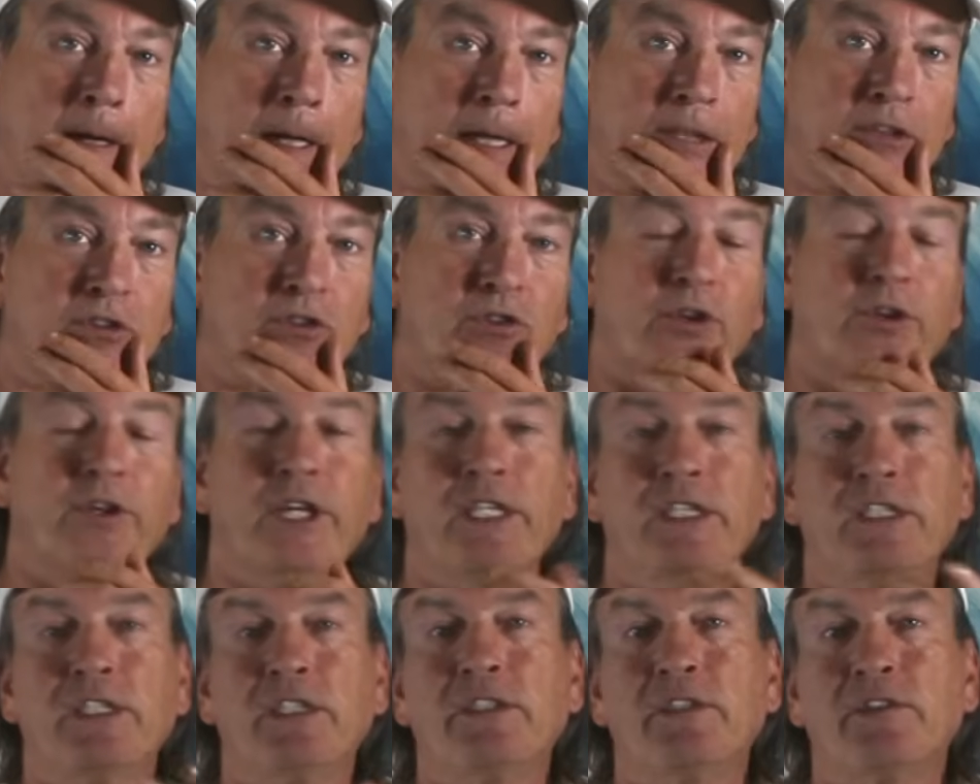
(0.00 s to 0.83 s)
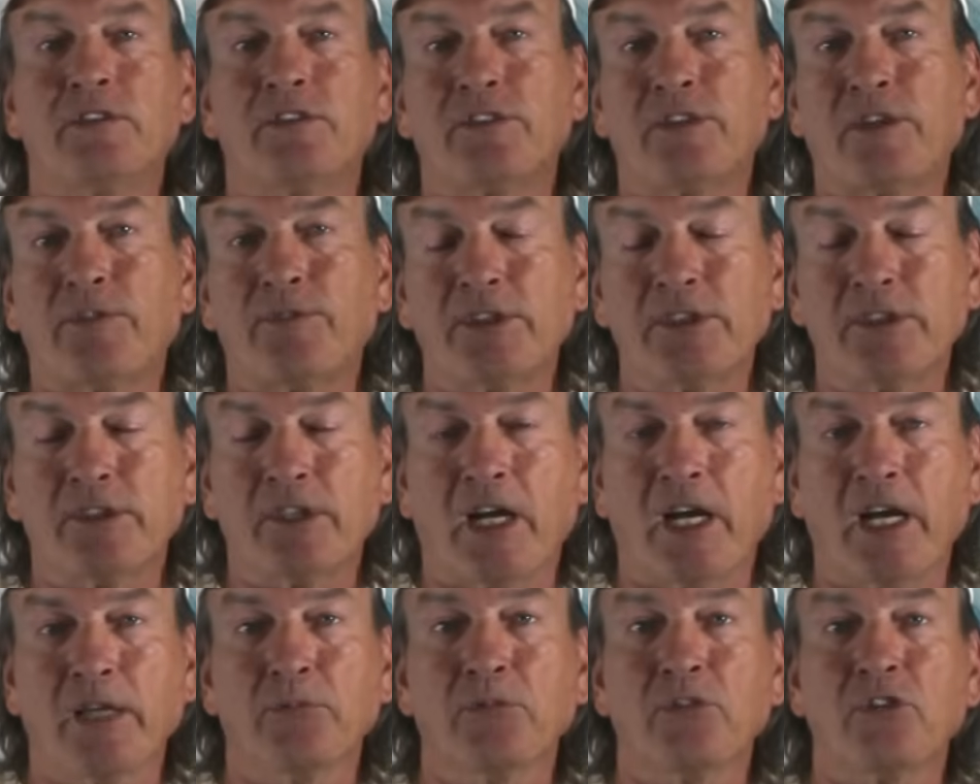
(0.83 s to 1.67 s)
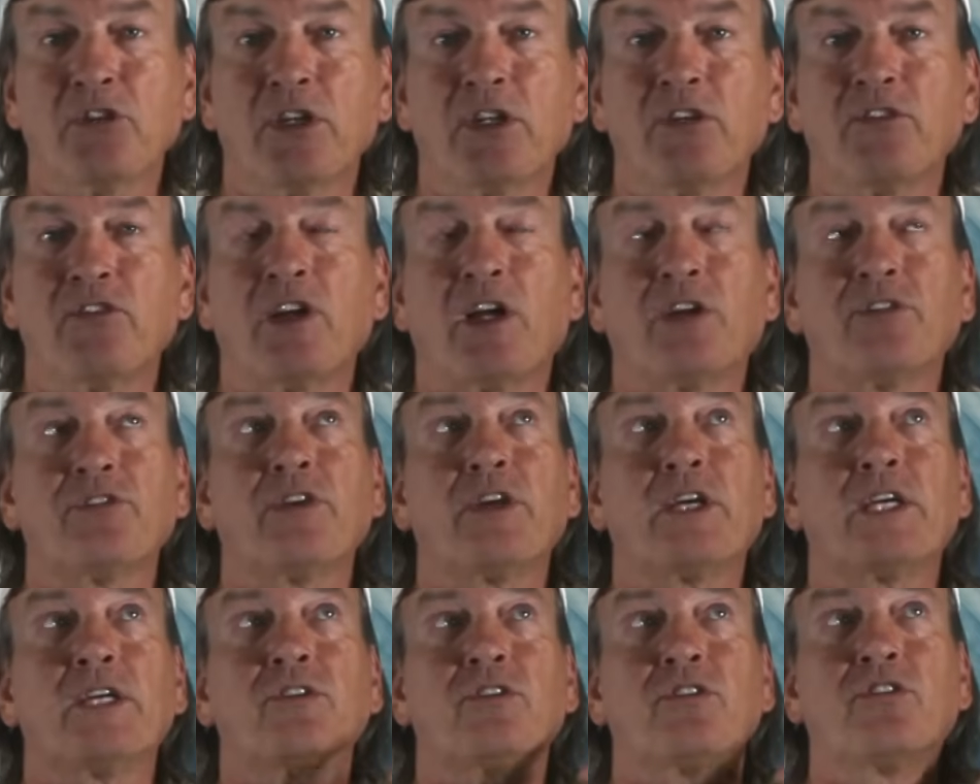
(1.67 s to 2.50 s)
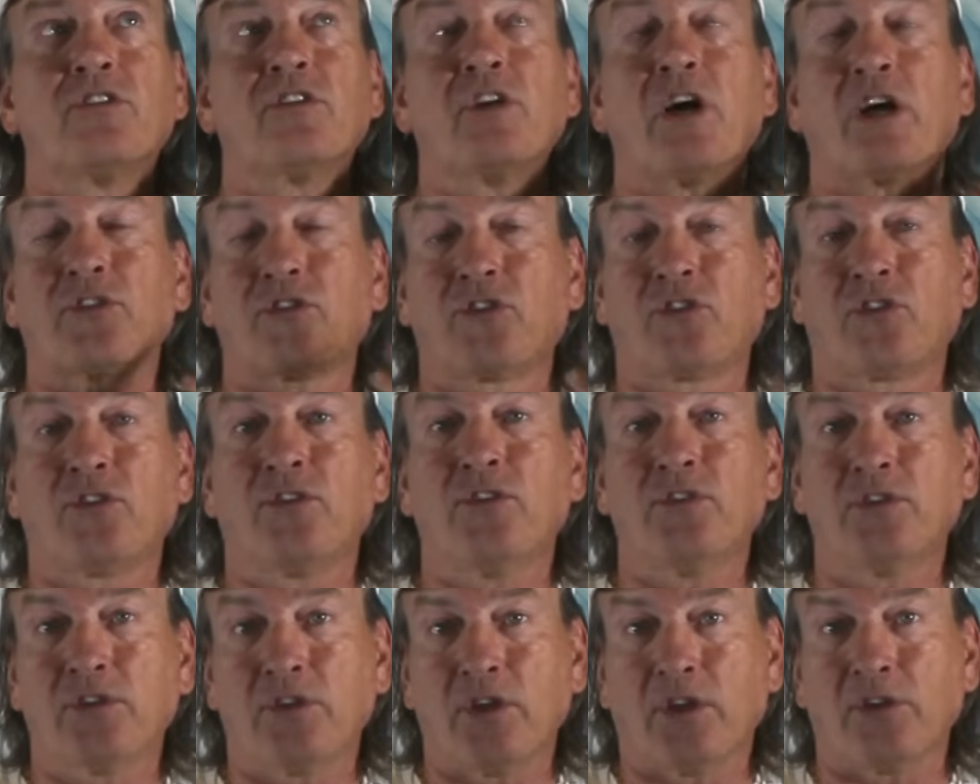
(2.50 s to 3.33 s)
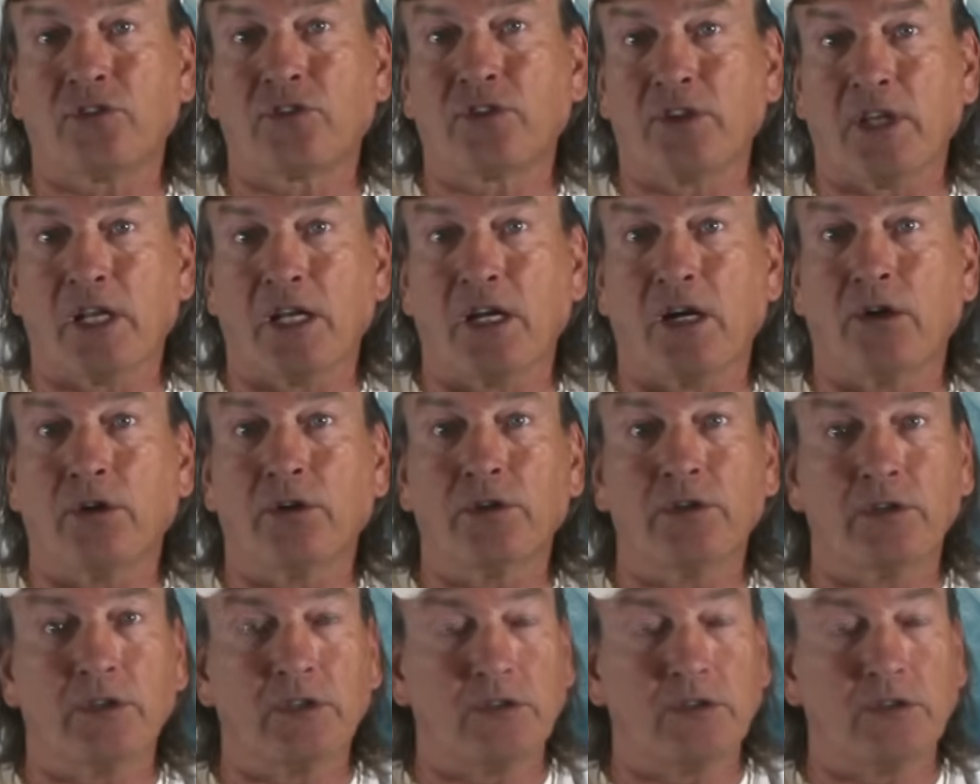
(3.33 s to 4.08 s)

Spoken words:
So they did this 7 times, and it sounds like it's dusk now.